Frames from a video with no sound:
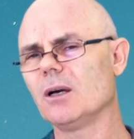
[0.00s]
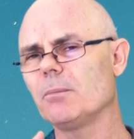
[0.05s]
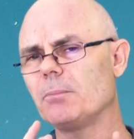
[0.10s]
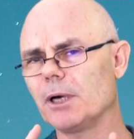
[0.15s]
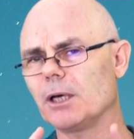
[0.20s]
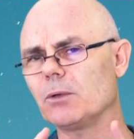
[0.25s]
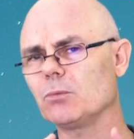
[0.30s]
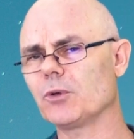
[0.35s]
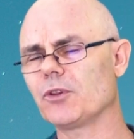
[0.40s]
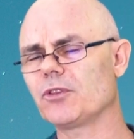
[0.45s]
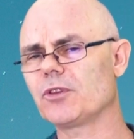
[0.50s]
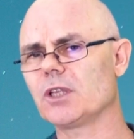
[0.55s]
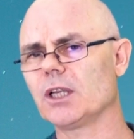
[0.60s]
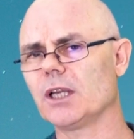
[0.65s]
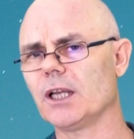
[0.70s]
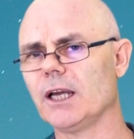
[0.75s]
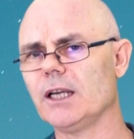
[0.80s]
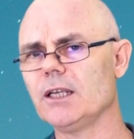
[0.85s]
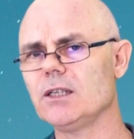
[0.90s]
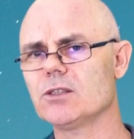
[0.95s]
But with
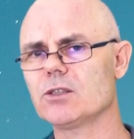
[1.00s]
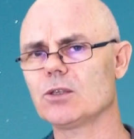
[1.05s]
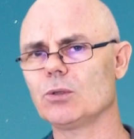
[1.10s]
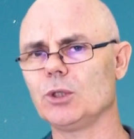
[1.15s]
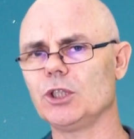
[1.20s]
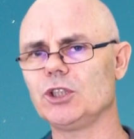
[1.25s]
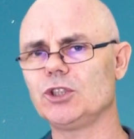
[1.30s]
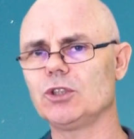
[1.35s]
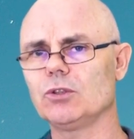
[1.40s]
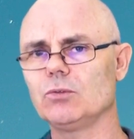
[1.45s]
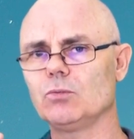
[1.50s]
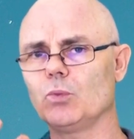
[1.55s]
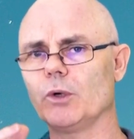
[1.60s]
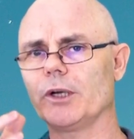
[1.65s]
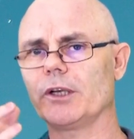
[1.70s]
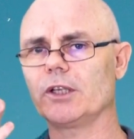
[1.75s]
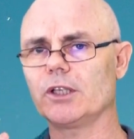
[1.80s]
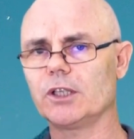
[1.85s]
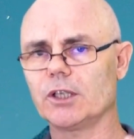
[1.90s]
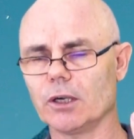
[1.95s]
today's question, we're